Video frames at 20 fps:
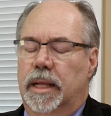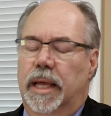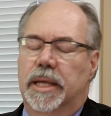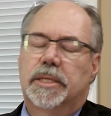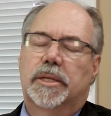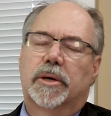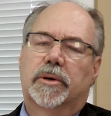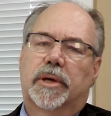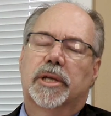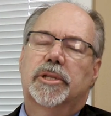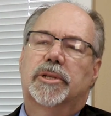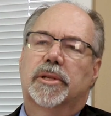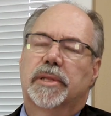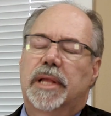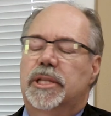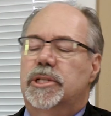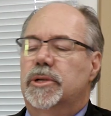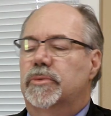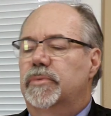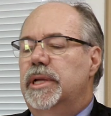Nice. Okay, so
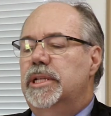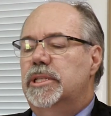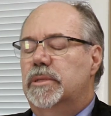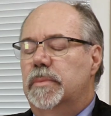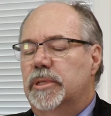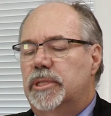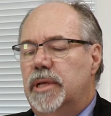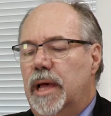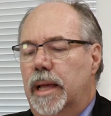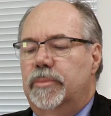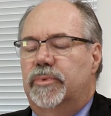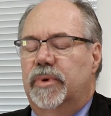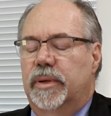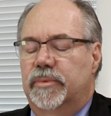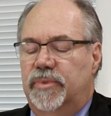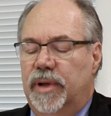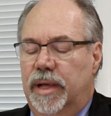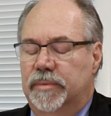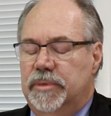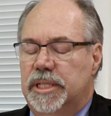that's a reasonable time
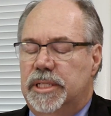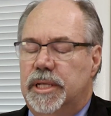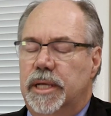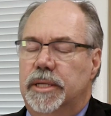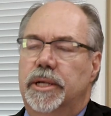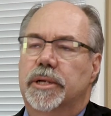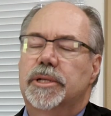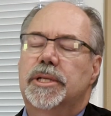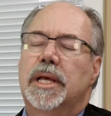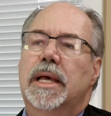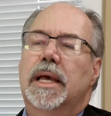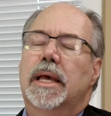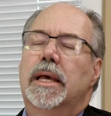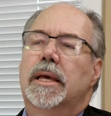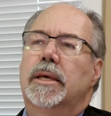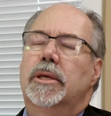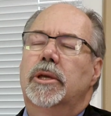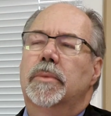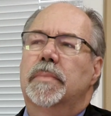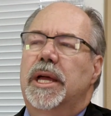frame, five to ten years.
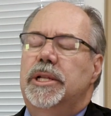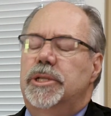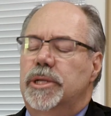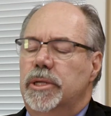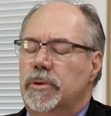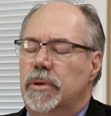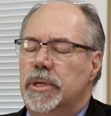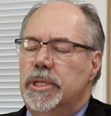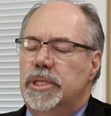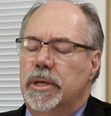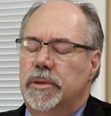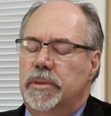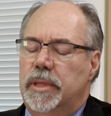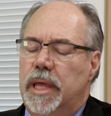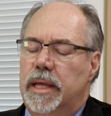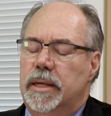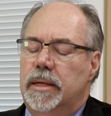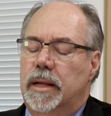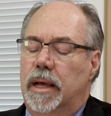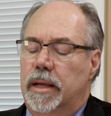You mentioned also
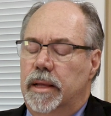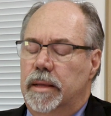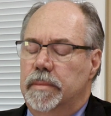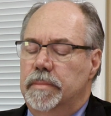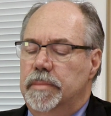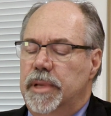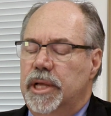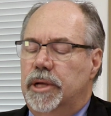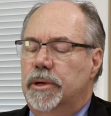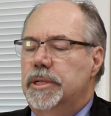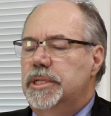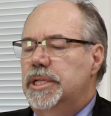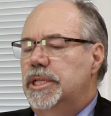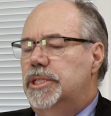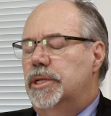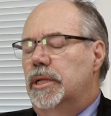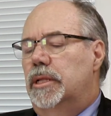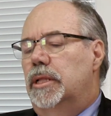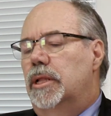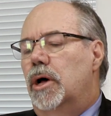that um, because
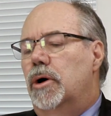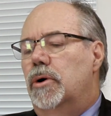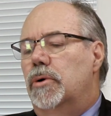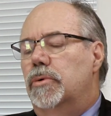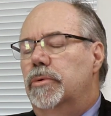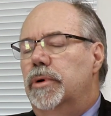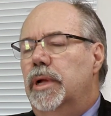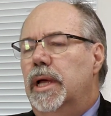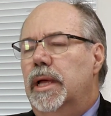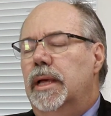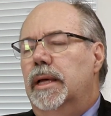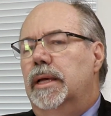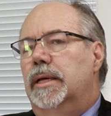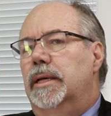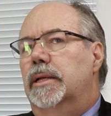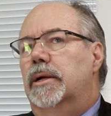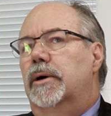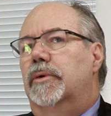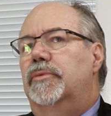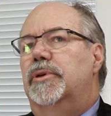it's a loan,
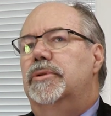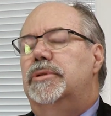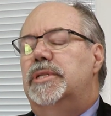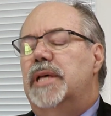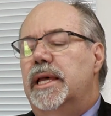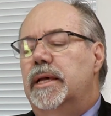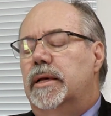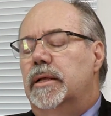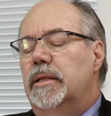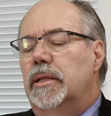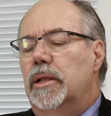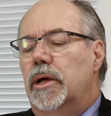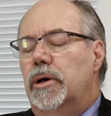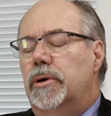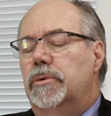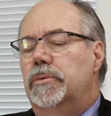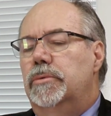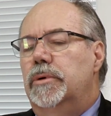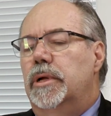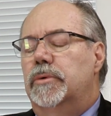you know, if you take a
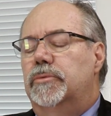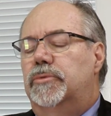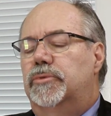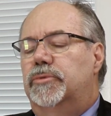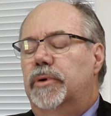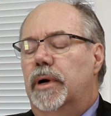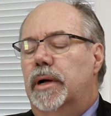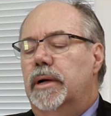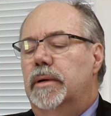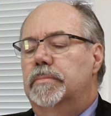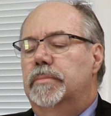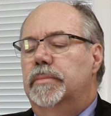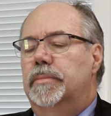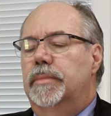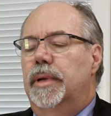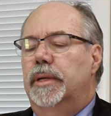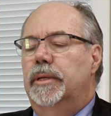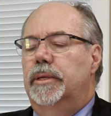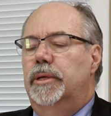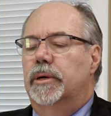loan
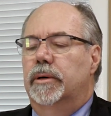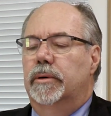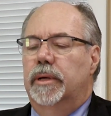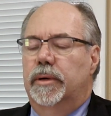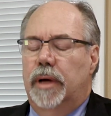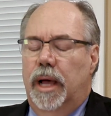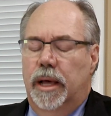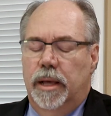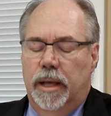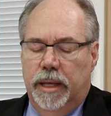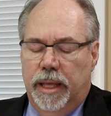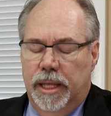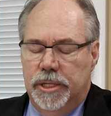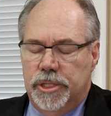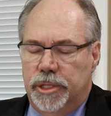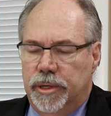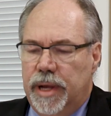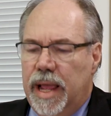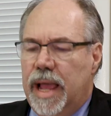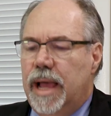from your uh,
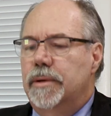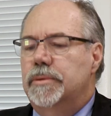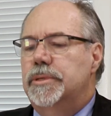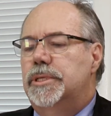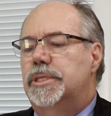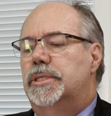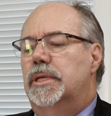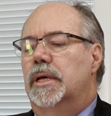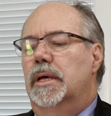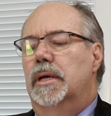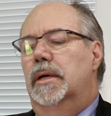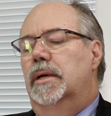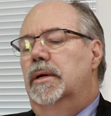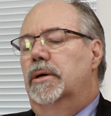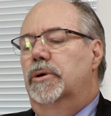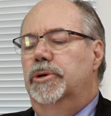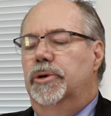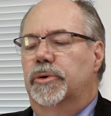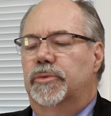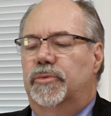against your house
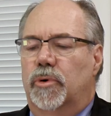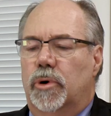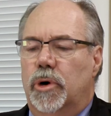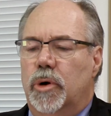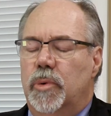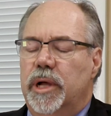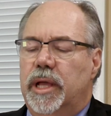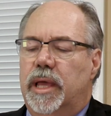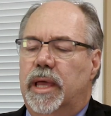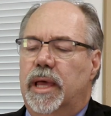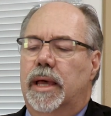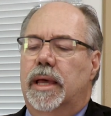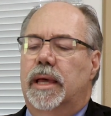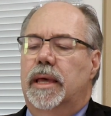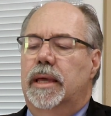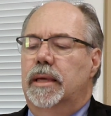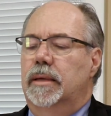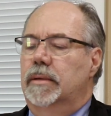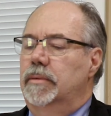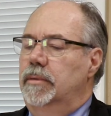or your
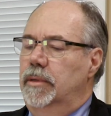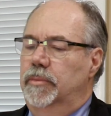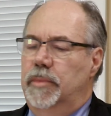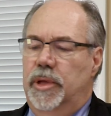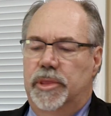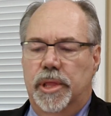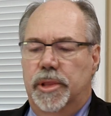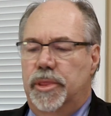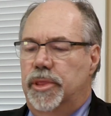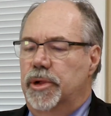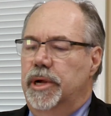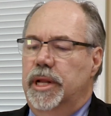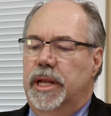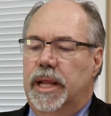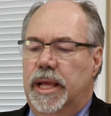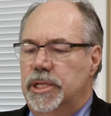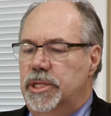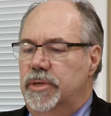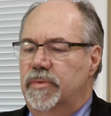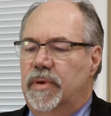401k, within 30
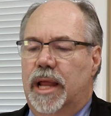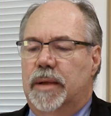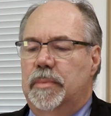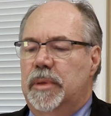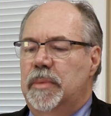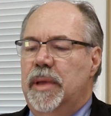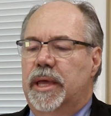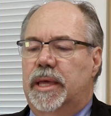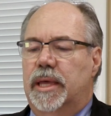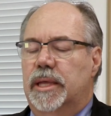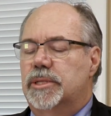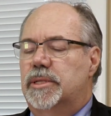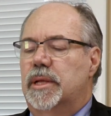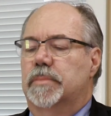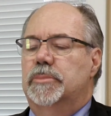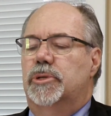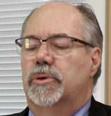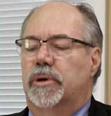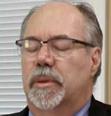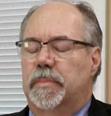days, you've got to be making
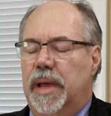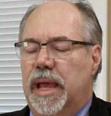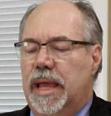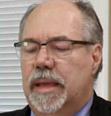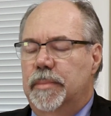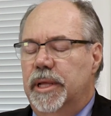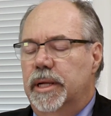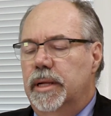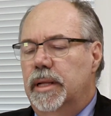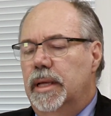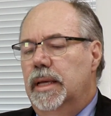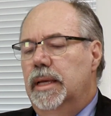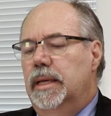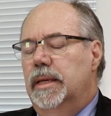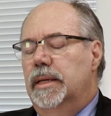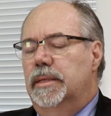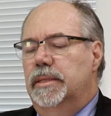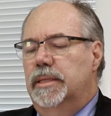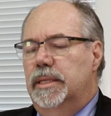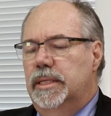some sort of payment.
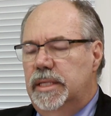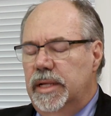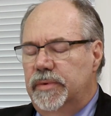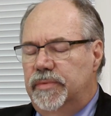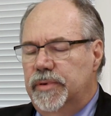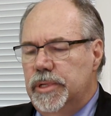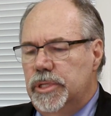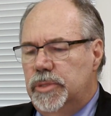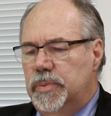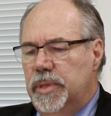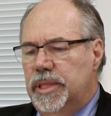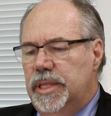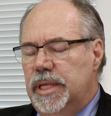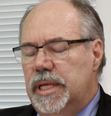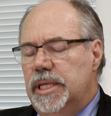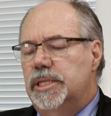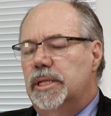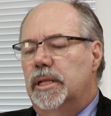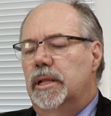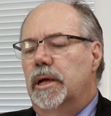The difference with
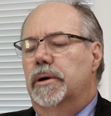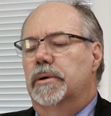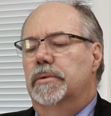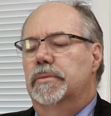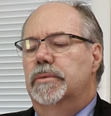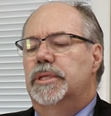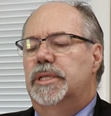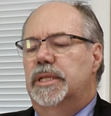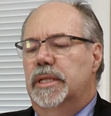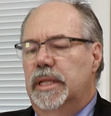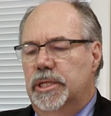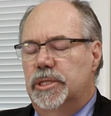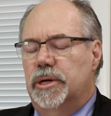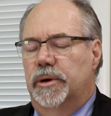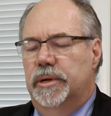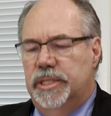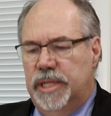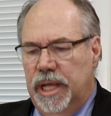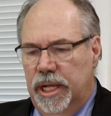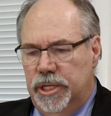these loans, and these
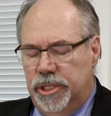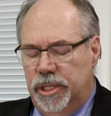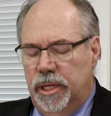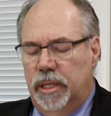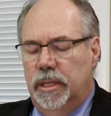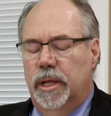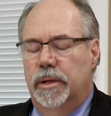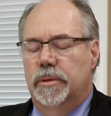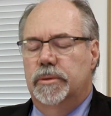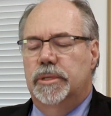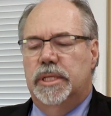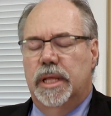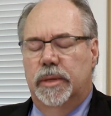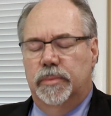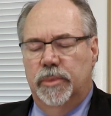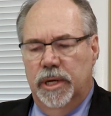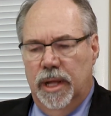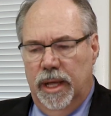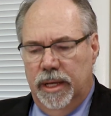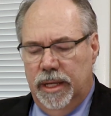are intentional loans
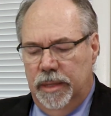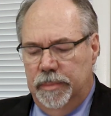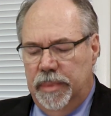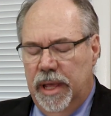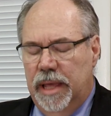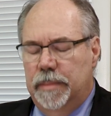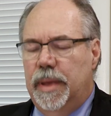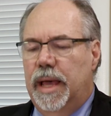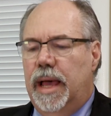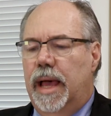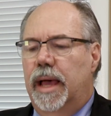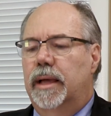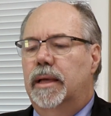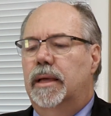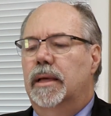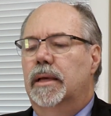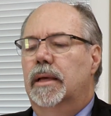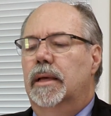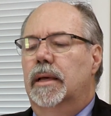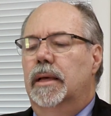that we're not going to pay
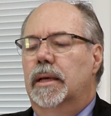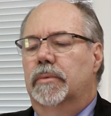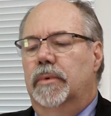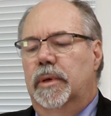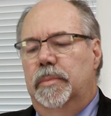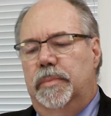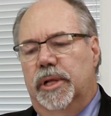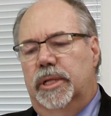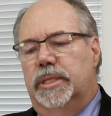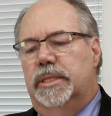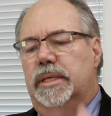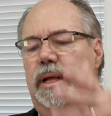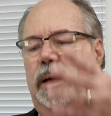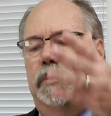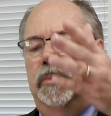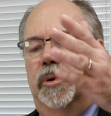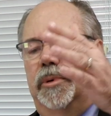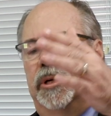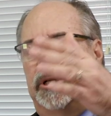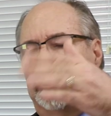back, we built it
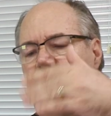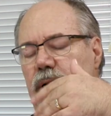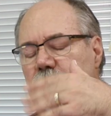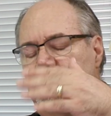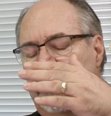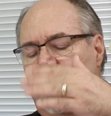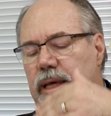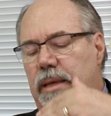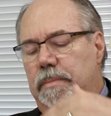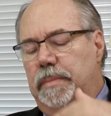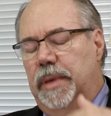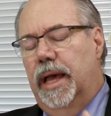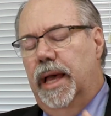up, or we're just going to take it